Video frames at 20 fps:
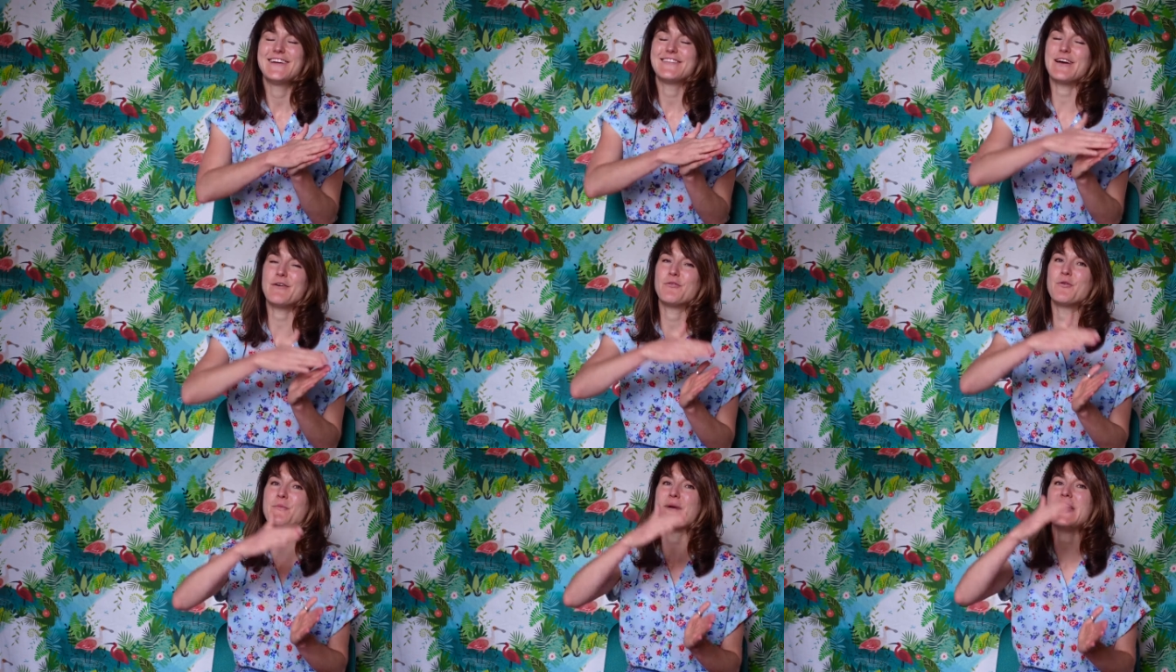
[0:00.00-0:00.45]

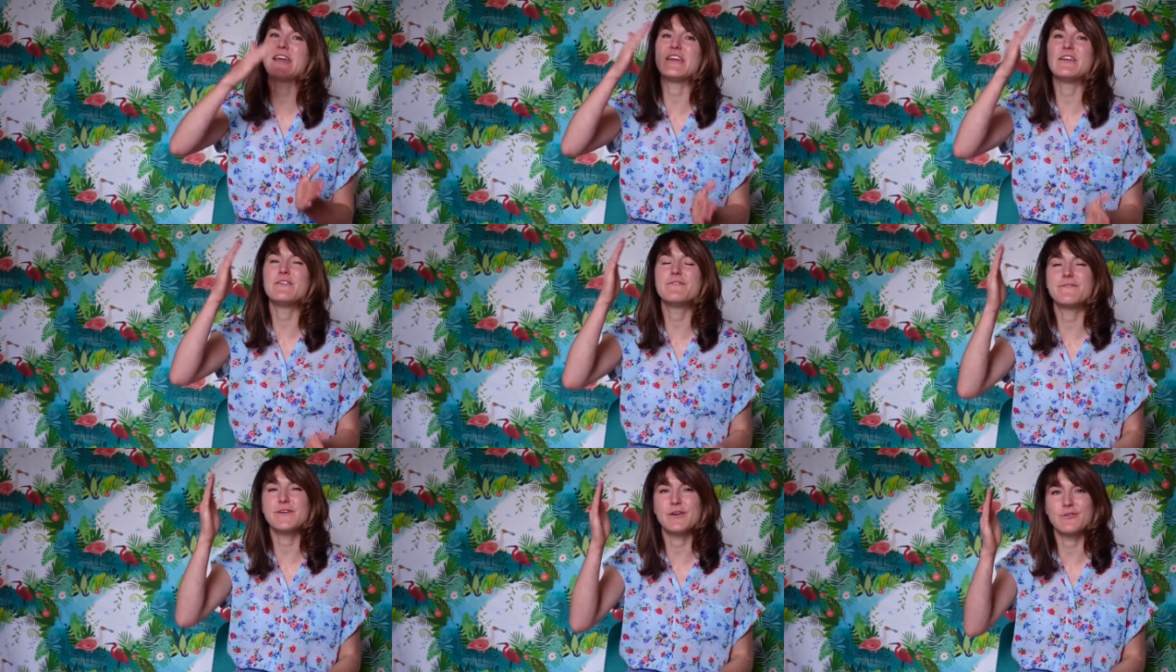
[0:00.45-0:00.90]
that will make
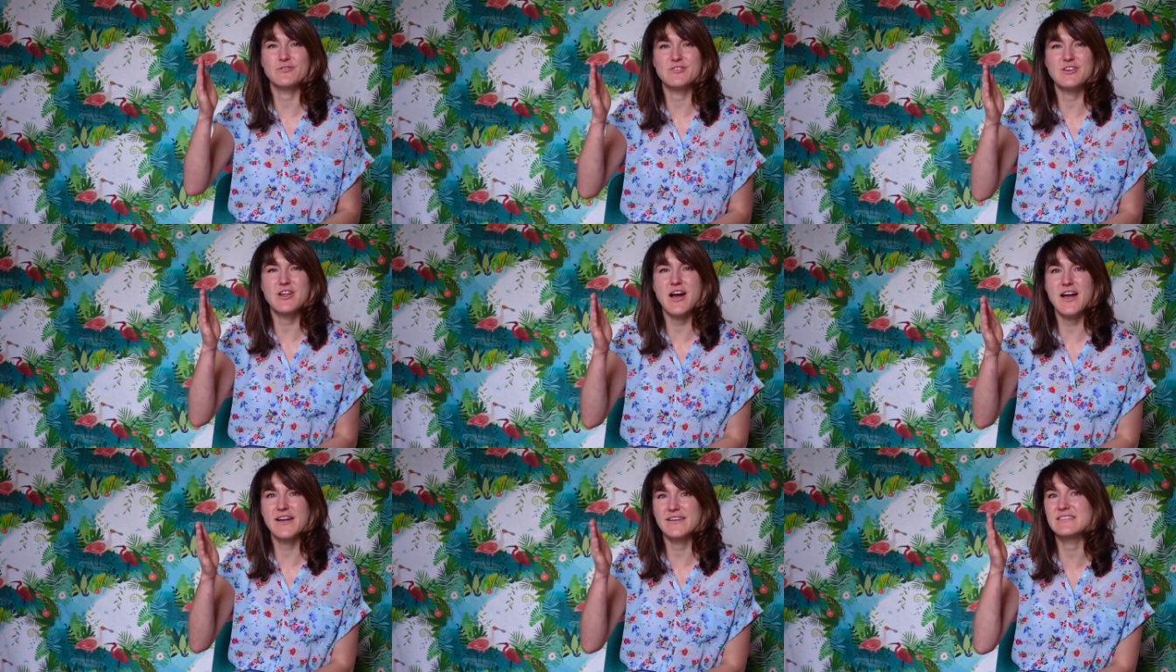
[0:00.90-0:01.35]
you feel
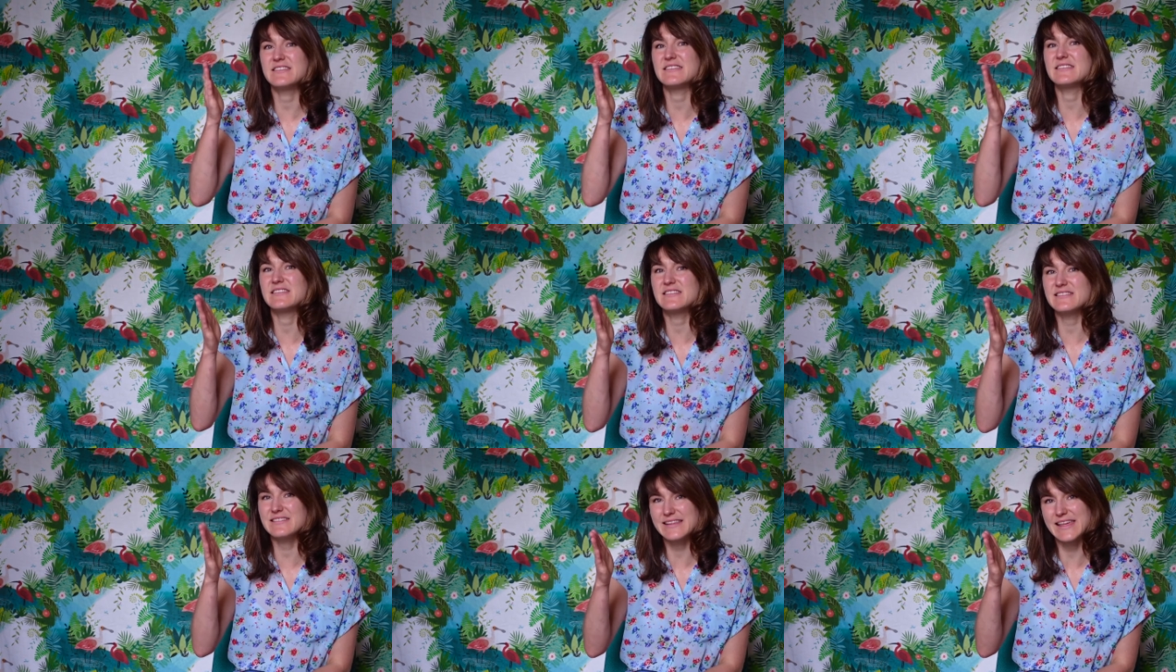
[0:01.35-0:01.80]
nice and
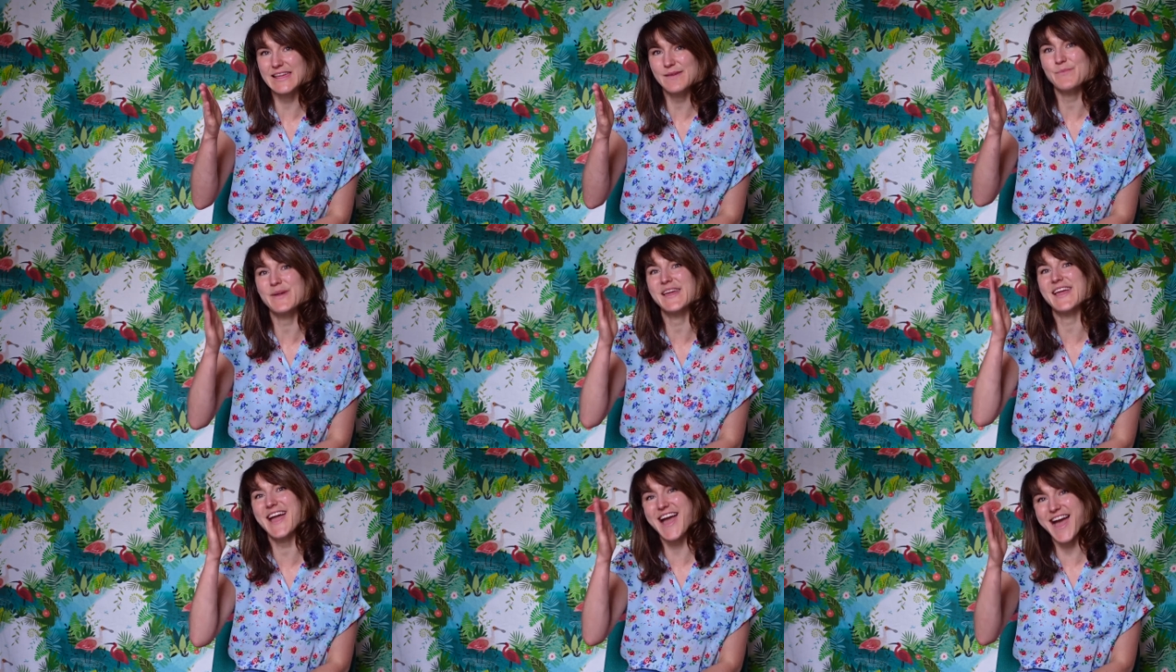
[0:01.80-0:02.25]

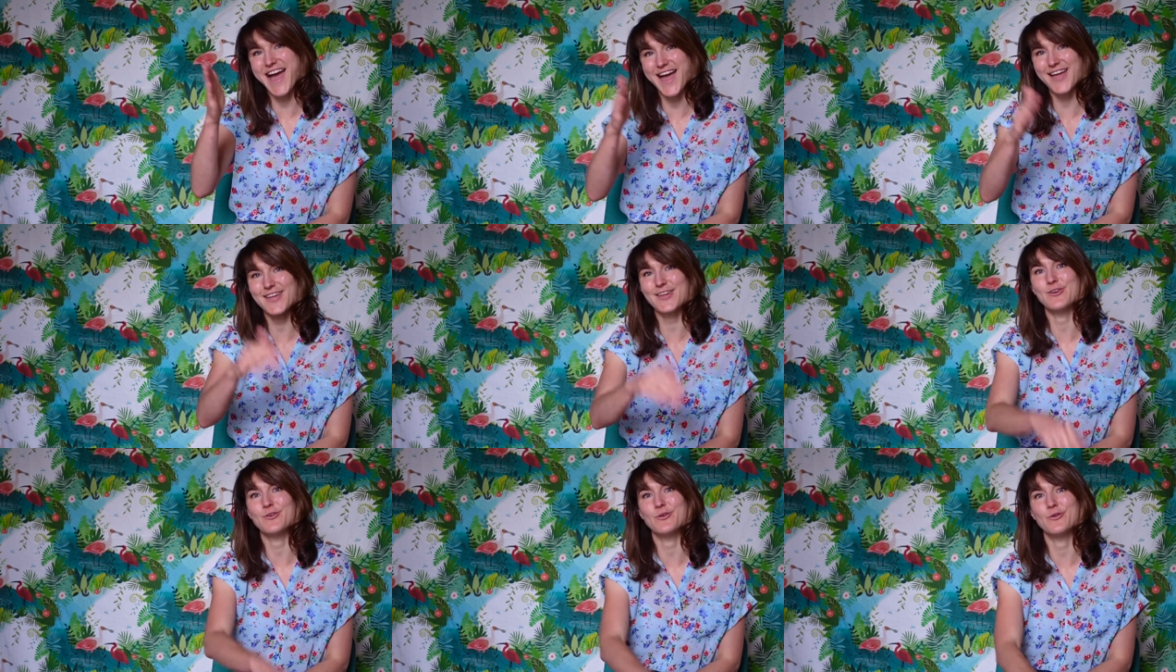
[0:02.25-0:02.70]
sleepy
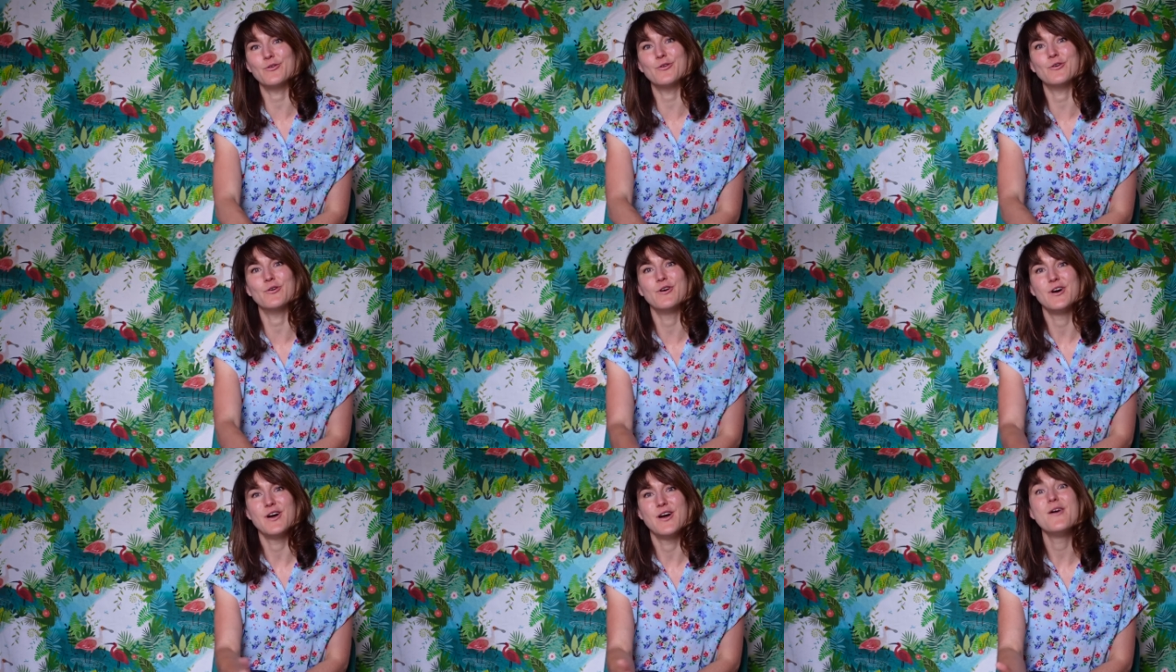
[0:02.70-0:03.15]
at
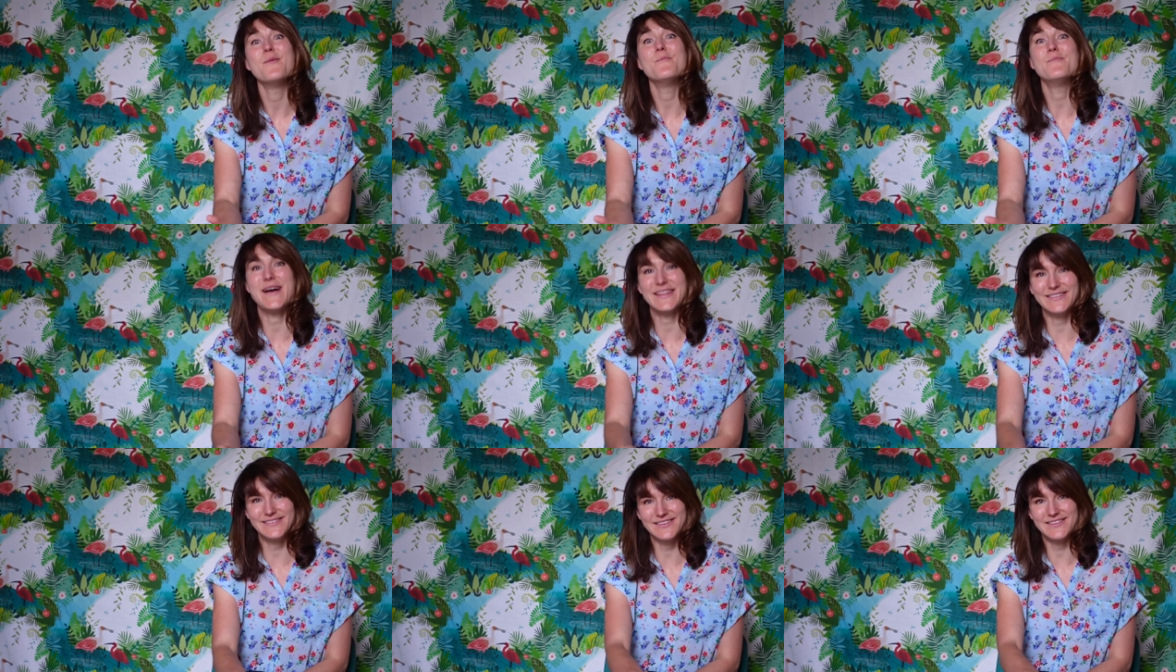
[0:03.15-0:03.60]
your
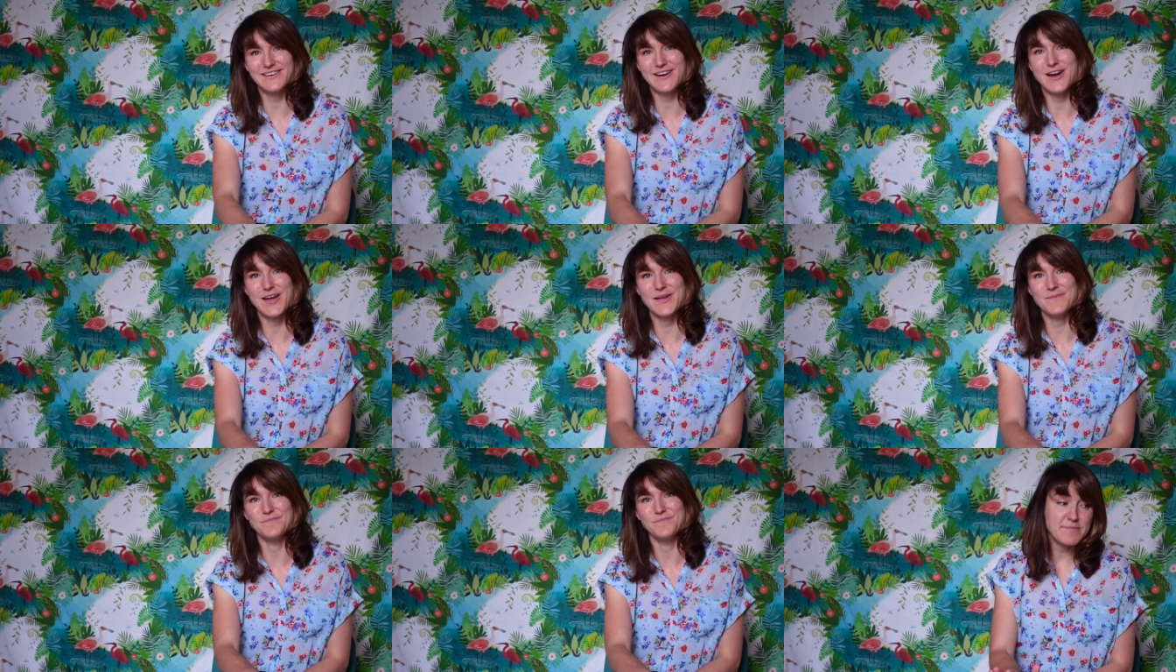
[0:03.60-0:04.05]

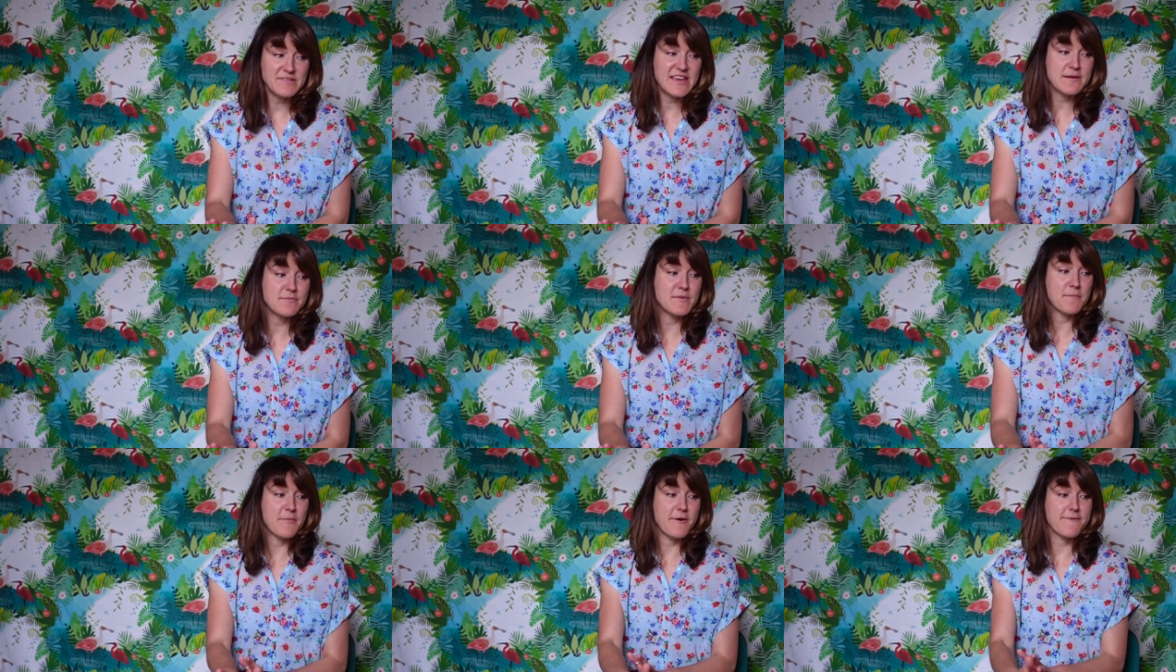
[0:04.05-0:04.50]
bedtime. Tip
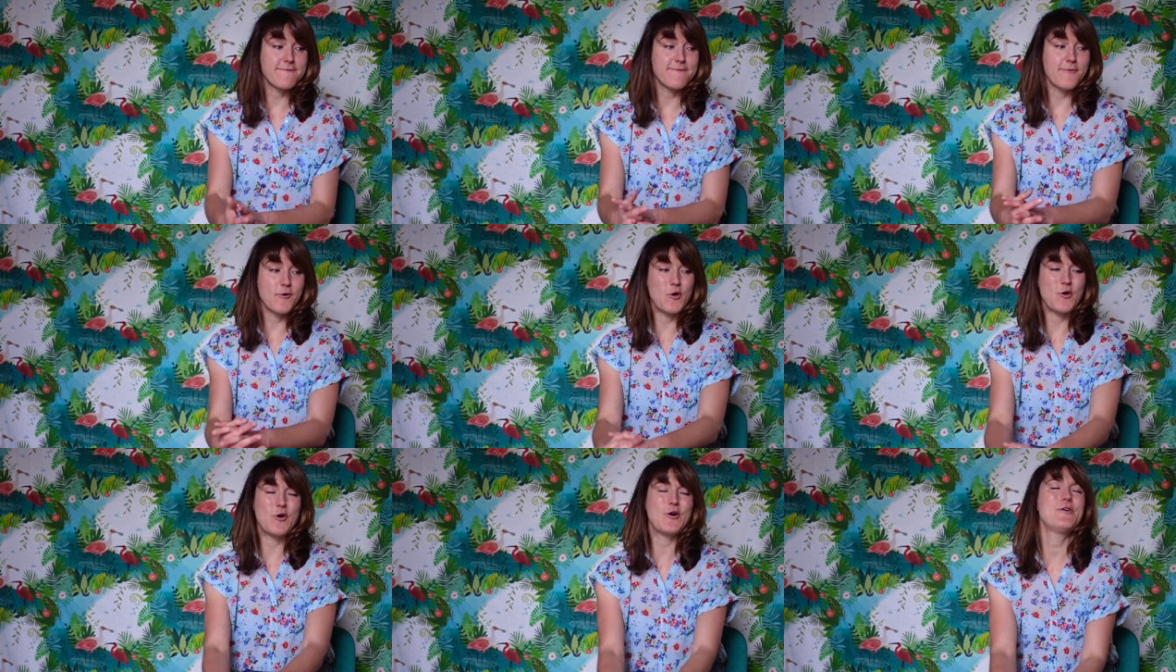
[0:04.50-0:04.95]
number
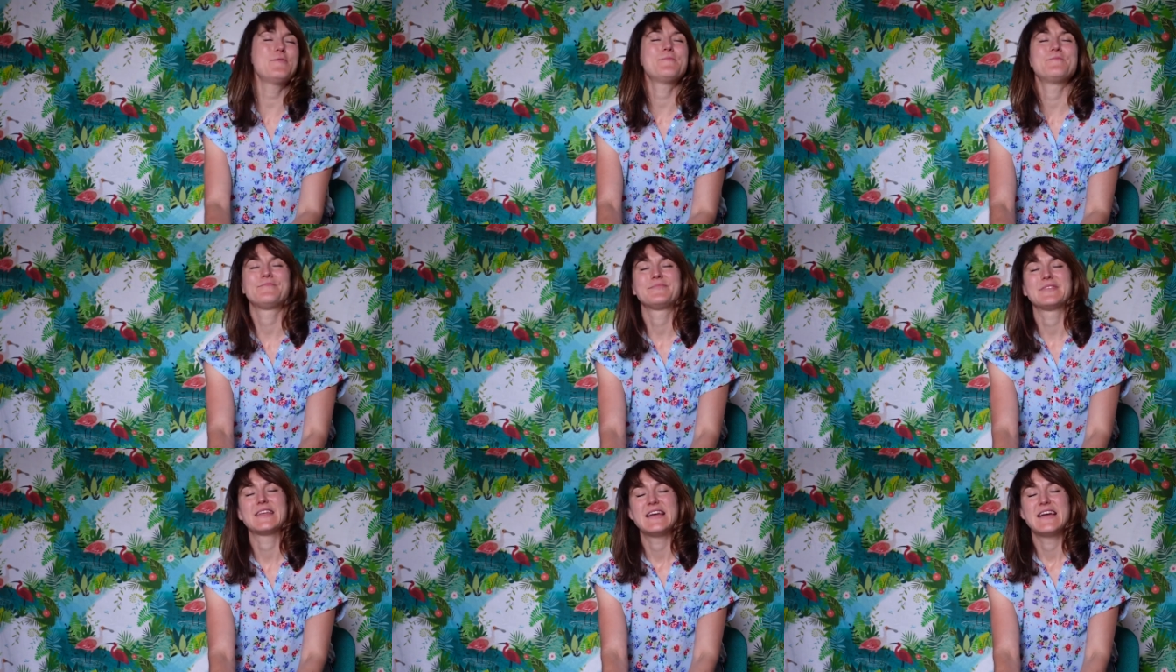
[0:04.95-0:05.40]
4.